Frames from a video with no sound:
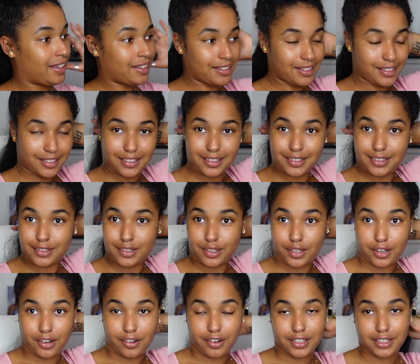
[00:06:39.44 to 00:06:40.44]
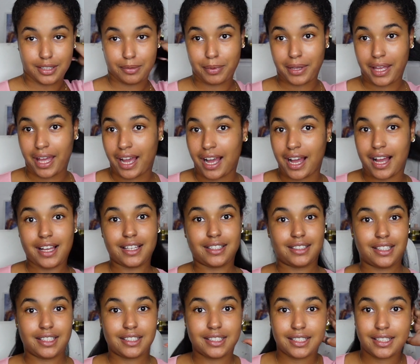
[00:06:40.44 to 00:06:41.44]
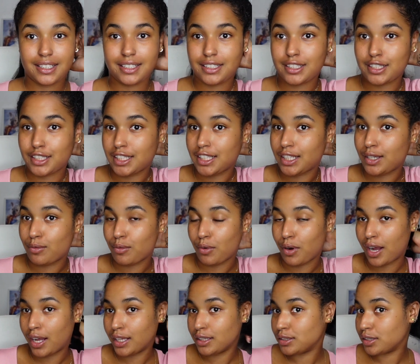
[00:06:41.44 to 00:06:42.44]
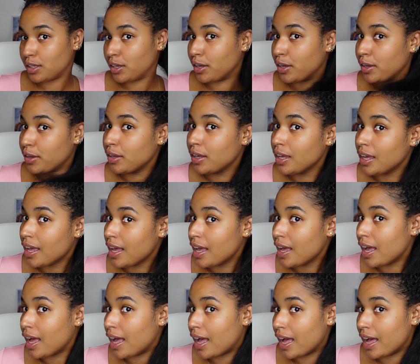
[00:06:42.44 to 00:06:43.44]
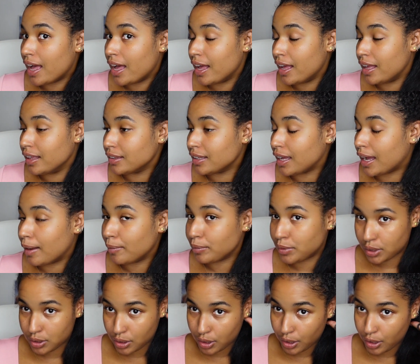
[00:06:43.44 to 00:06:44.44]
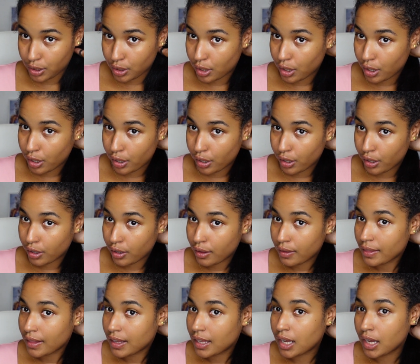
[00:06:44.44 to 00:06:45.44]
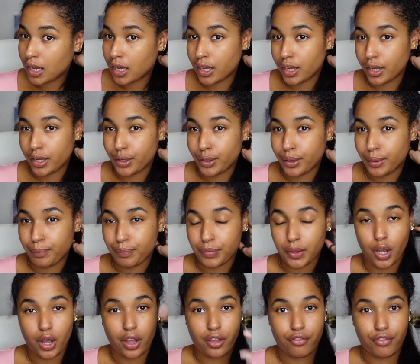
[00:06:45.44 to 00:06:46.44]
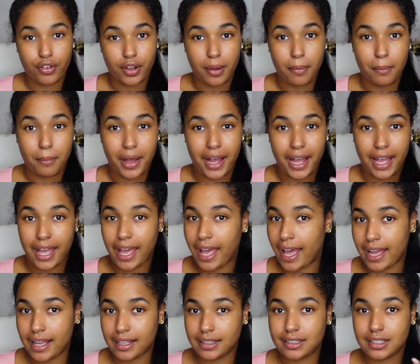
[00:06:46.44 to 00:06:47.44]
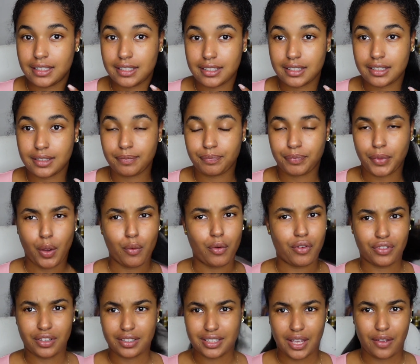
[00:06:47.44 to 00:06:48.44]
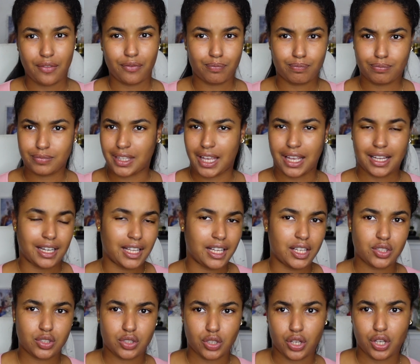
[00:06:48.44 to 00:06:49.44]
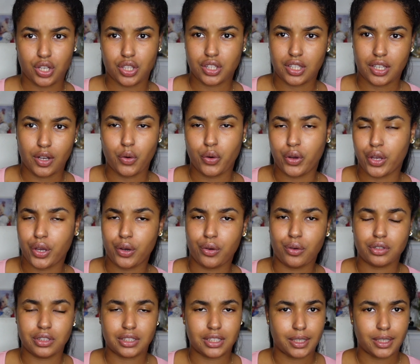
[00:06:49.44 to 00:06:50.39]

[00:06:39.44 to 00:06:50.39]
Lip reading: This is so crazy. But yeah guys, this is literally what I do, and I'm just gonna go over my heads with the same technique. So the oil,